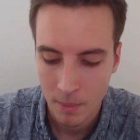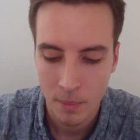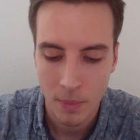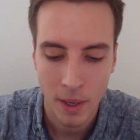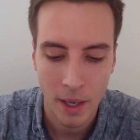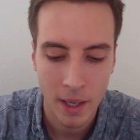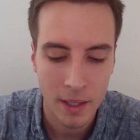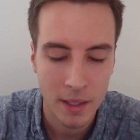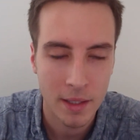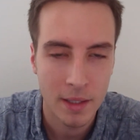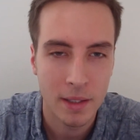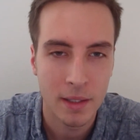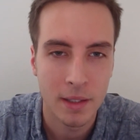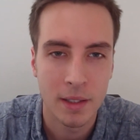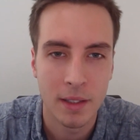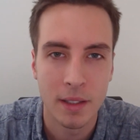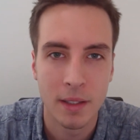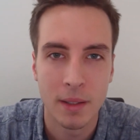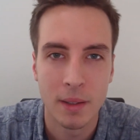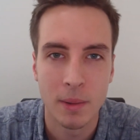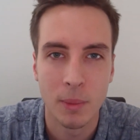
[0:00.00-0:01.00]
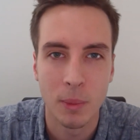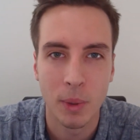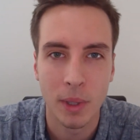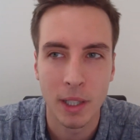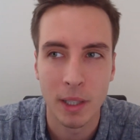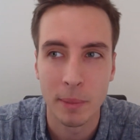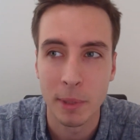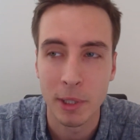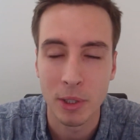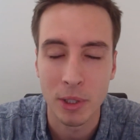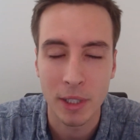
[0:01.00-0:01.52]
But we're
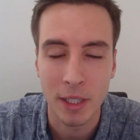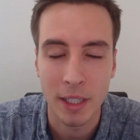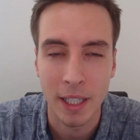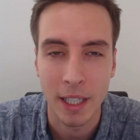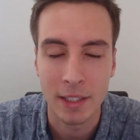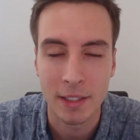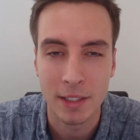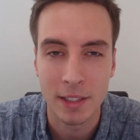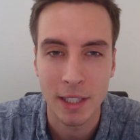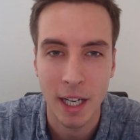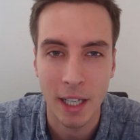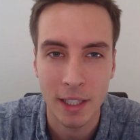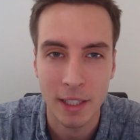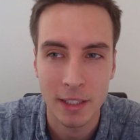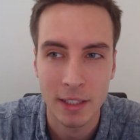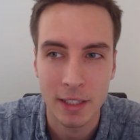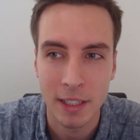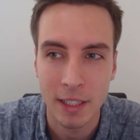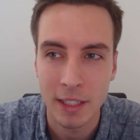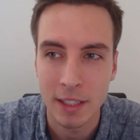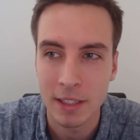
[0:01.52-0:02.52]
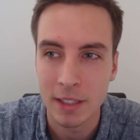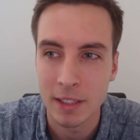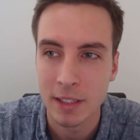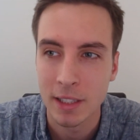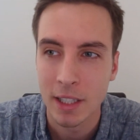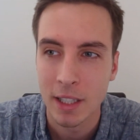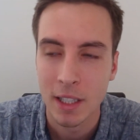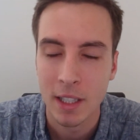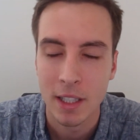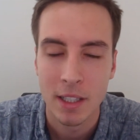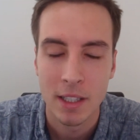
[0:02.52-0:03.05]
going to be looking at Socrates,
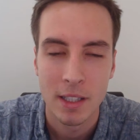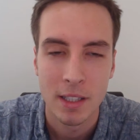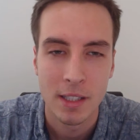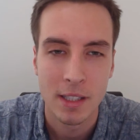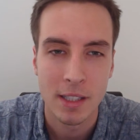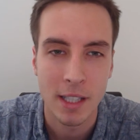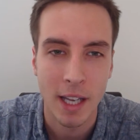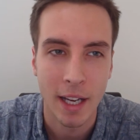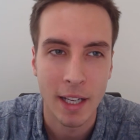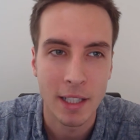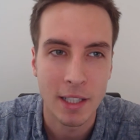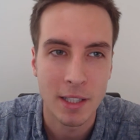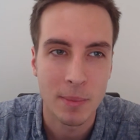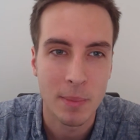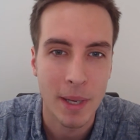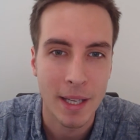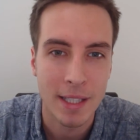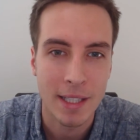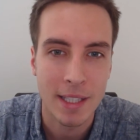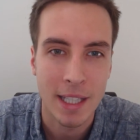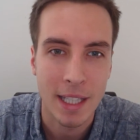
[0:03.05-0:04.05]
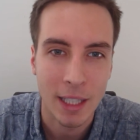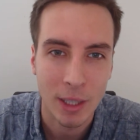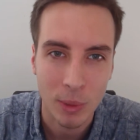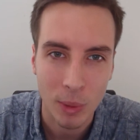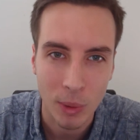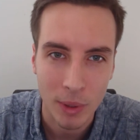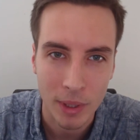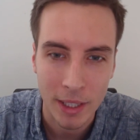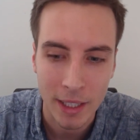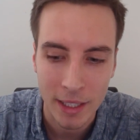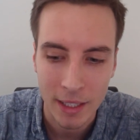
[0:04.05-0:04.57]
science-based
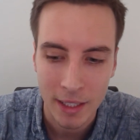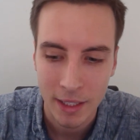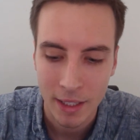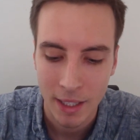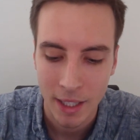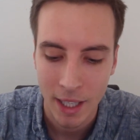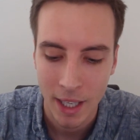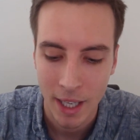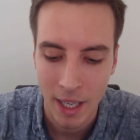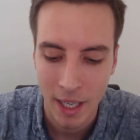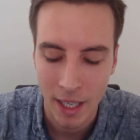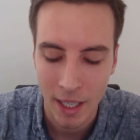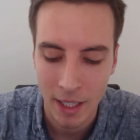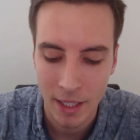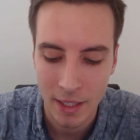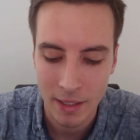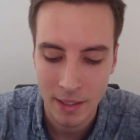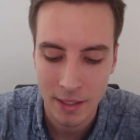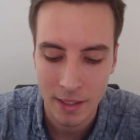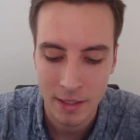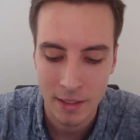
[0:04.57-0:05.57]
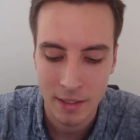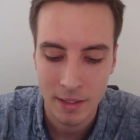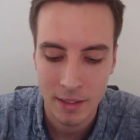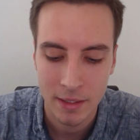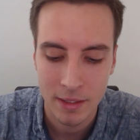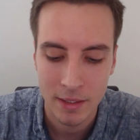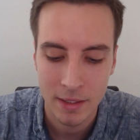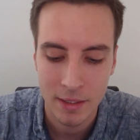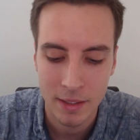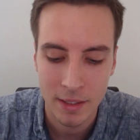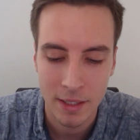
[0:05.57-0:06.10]
inquiry, and
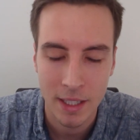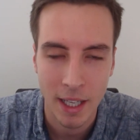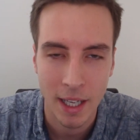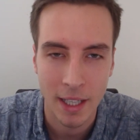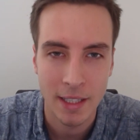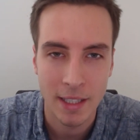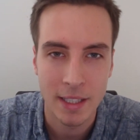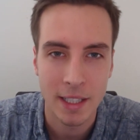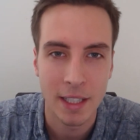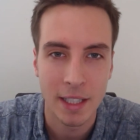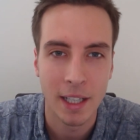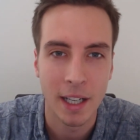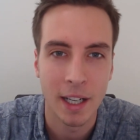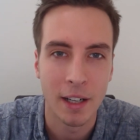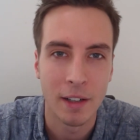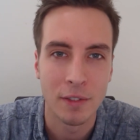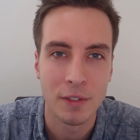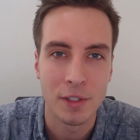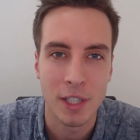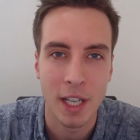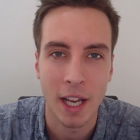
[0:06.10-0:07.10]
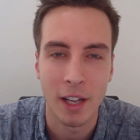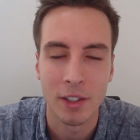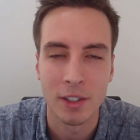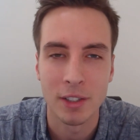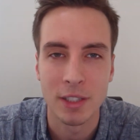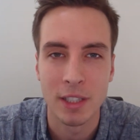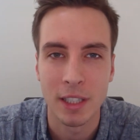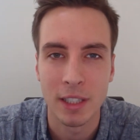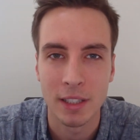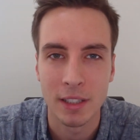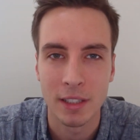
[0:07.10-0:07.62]
the idea of
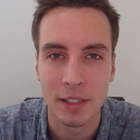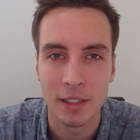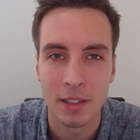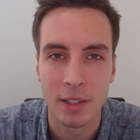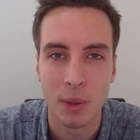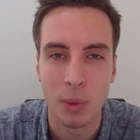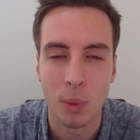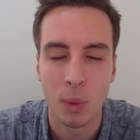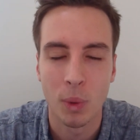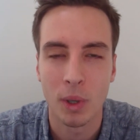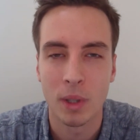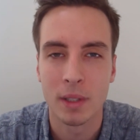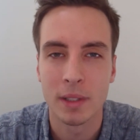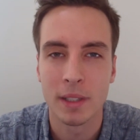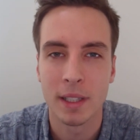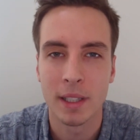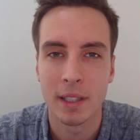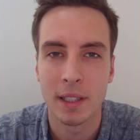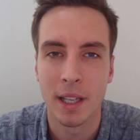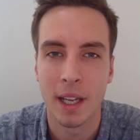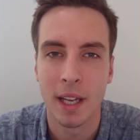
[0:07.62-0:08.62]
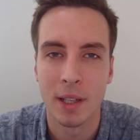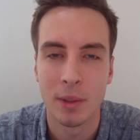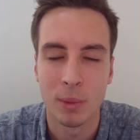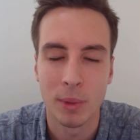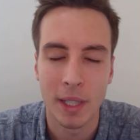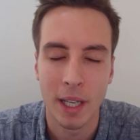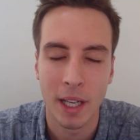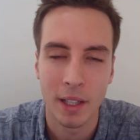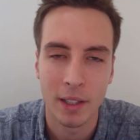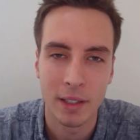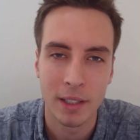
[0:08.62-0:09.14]
challenging the world and
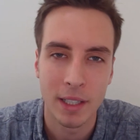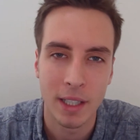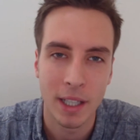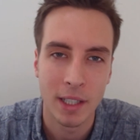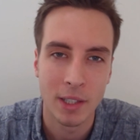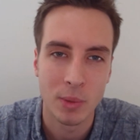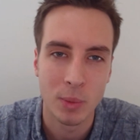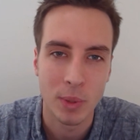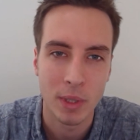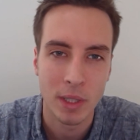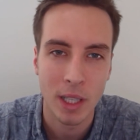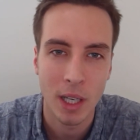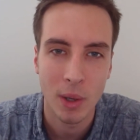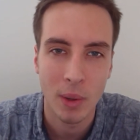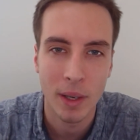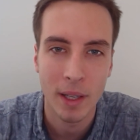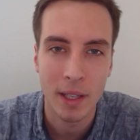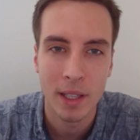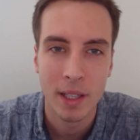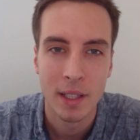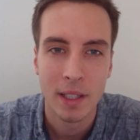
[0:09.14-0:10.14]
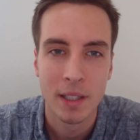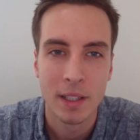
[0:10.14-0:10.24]
reality as we know it